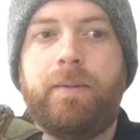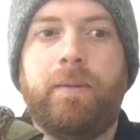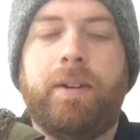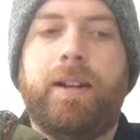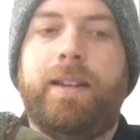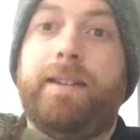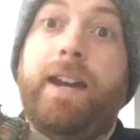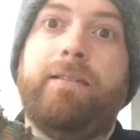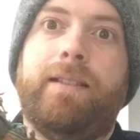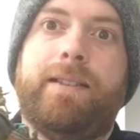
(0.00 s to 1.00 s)
Or
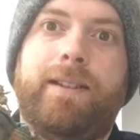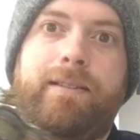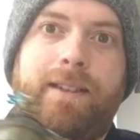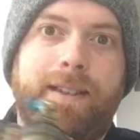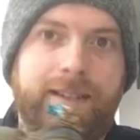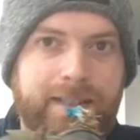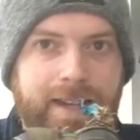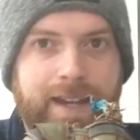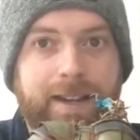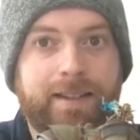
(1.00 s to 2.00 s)
Tyrant, sorry, this is
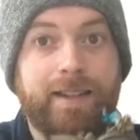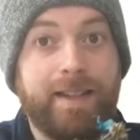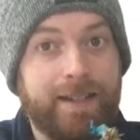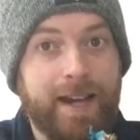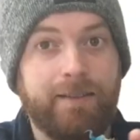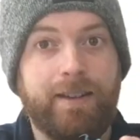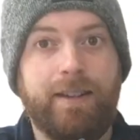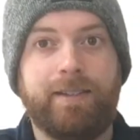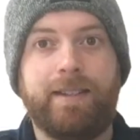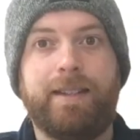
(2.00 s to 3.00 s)
Chaos. Tyrant,
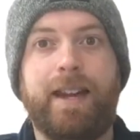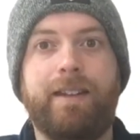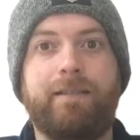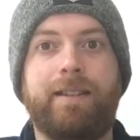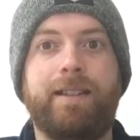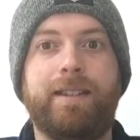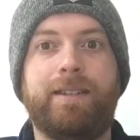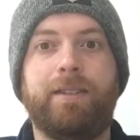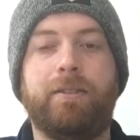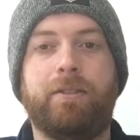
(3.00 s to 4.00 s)
next to the Tyrant, he's
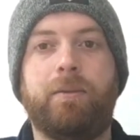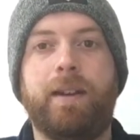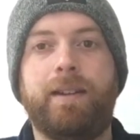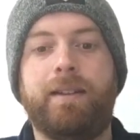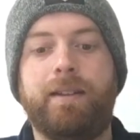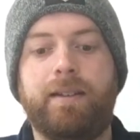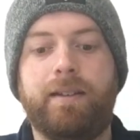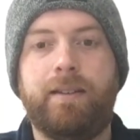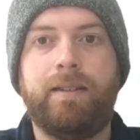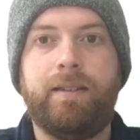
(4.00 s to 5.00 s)
still quite
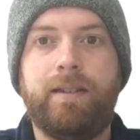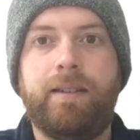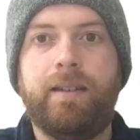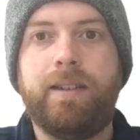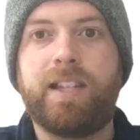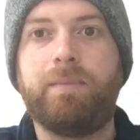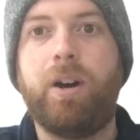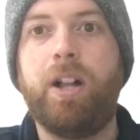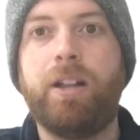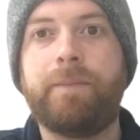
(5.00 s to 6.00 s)

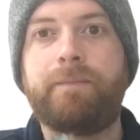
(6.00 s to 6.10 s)
small.